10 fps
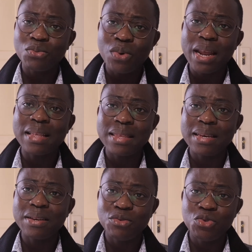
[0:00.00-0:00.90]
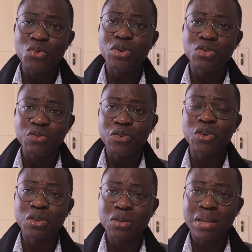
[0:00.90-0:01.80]
what I think we should
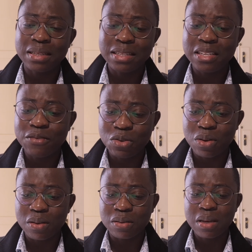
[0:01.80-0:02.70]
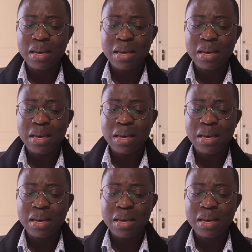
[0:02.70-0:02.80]
focus on as individuals.